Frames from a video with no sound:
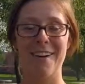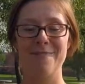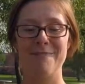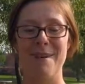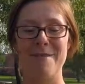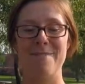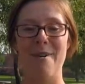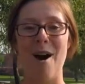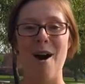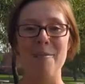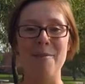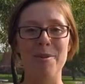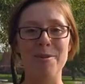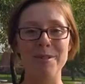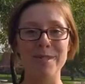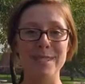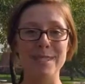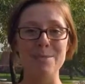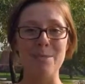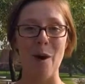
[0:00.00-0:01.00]
My mom
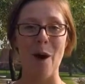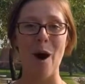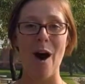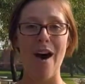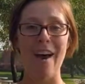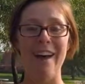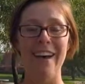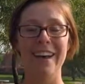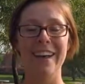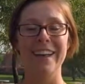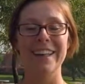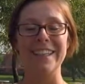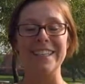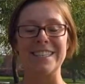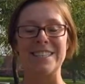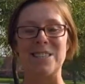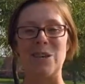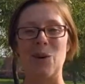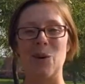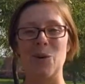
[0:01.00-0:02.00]
owns a spa,
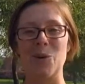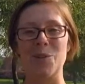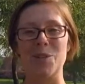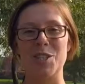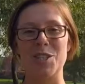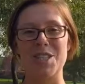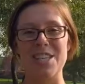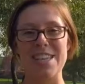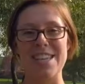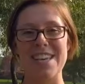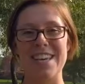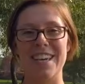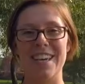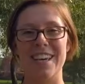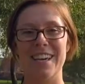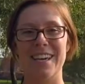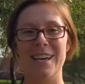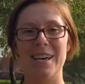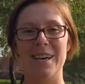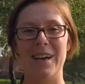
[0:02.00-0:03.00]
so
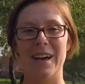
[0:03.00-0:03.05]
she